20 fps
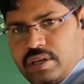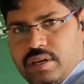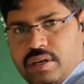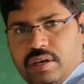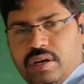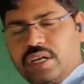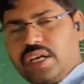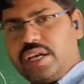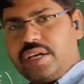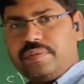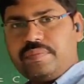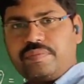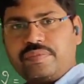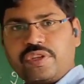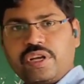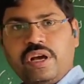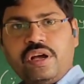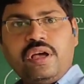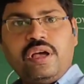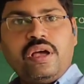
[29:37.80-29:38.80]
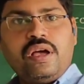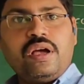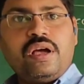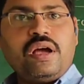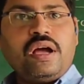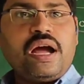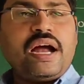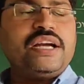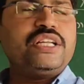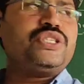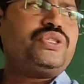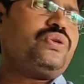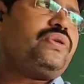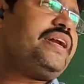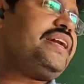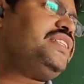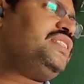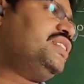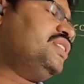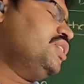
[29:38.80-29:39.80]
Okay, and
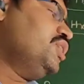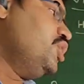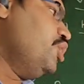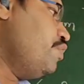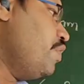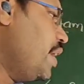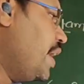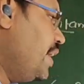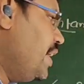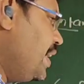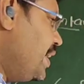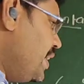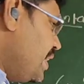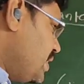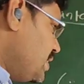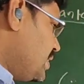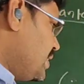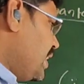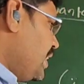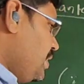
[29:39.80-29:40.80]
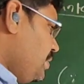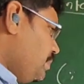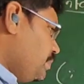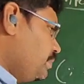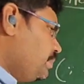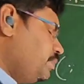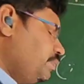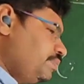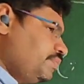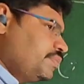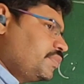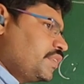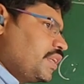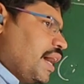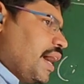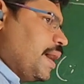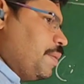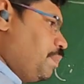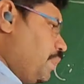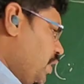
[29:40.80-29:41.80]
students, if you are really interested,
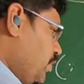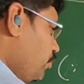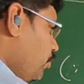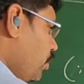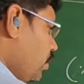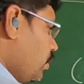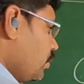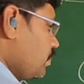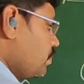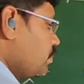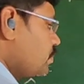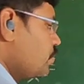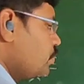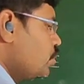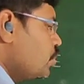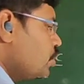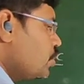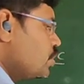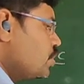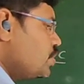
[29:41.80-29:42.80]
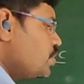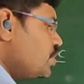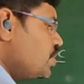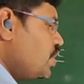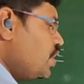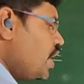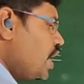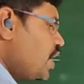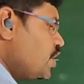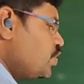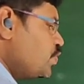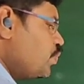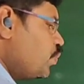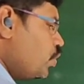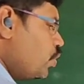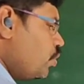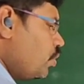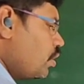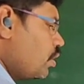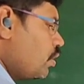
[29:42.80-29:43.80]
I prefer Singe's book
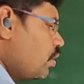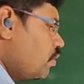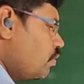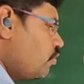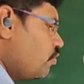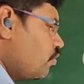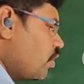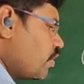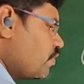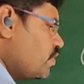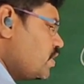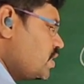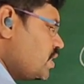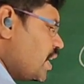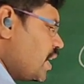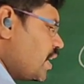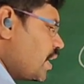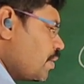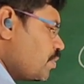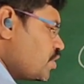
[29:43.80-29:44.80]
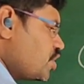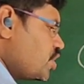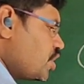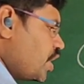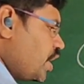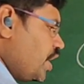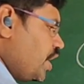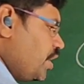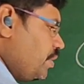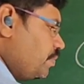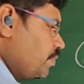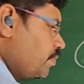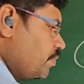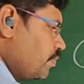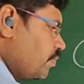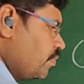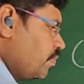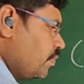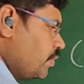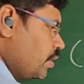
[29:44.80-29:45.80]
for physical chemistry,
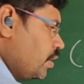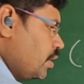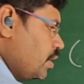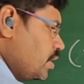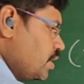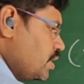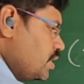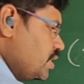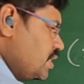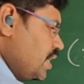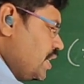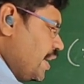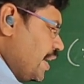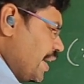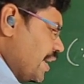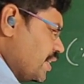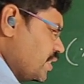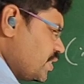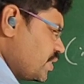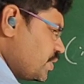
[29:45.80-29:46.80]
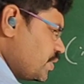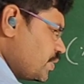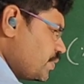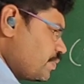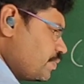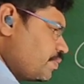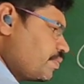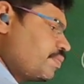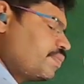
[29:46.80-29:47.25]
Singe's.